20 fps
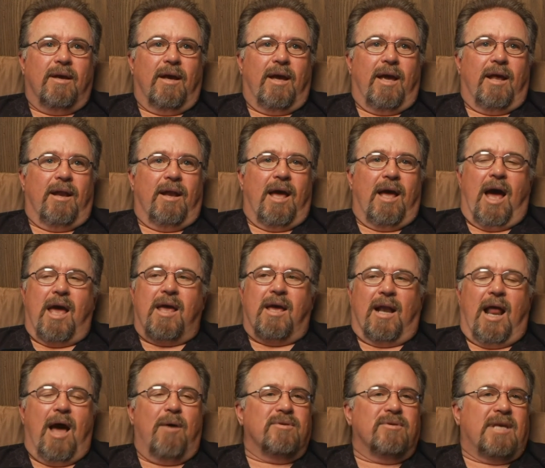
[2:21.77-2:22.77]
and
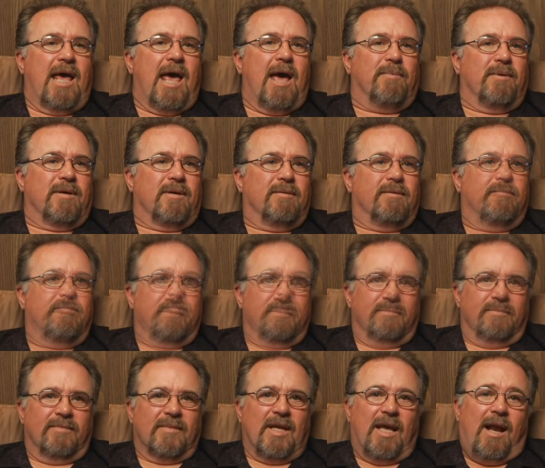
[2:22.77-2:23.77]
I was happy,
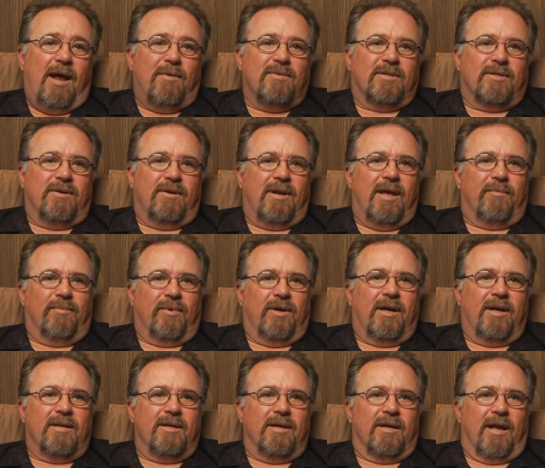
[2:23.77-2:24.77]
and I was good at what
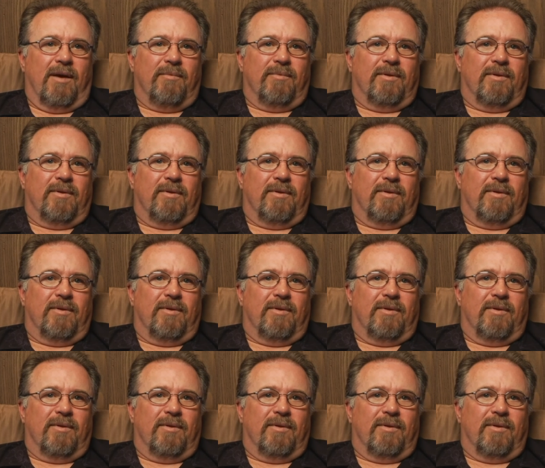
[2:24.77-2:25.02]
I did.